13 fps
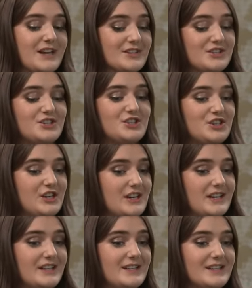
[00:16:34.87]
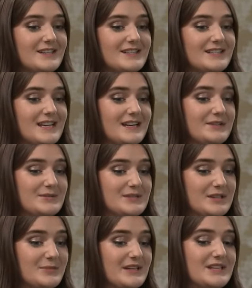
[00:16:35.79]
and she said it
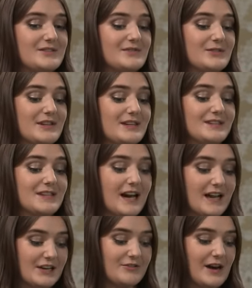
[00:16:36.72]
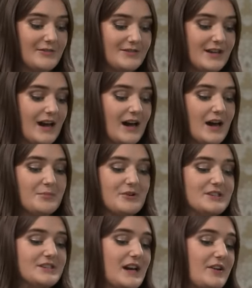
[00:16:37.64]
was in a piece for The Telegraph that
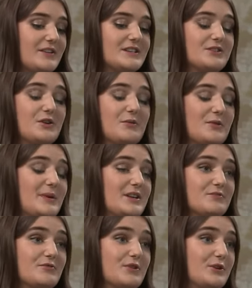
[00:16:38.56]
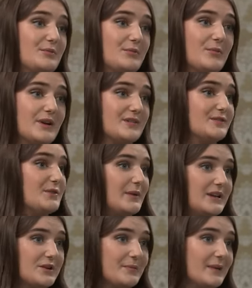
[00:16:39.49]
Prince Harry did not want to be in a room with
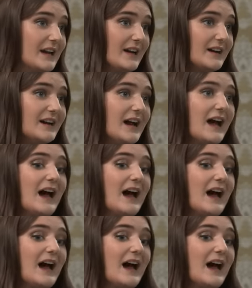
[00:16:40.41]
Queen Camilla,